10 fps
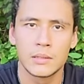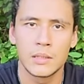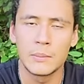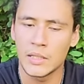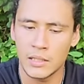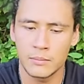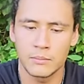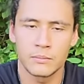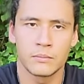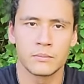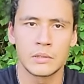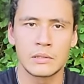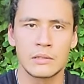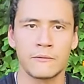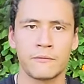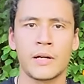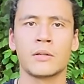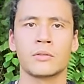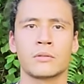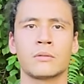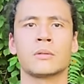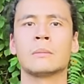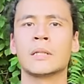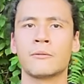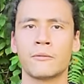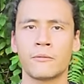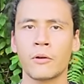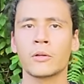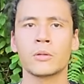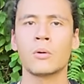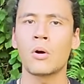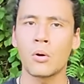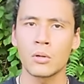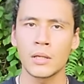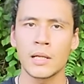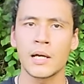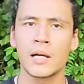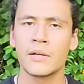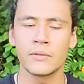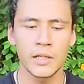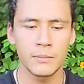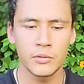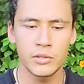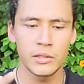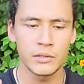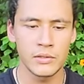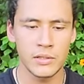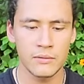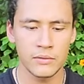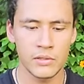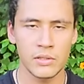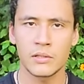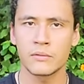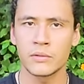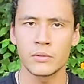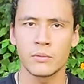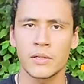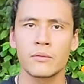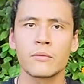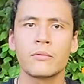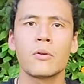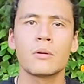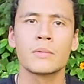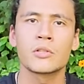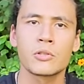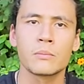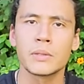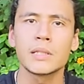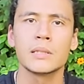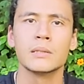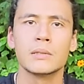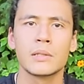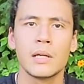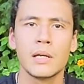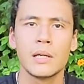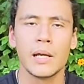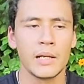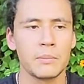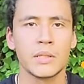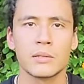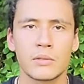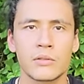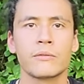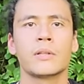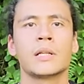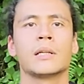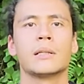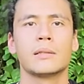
He becomes a firestorm, an inferno, all alive and able to conceive itself into whatever form it should please, and it begins to fly.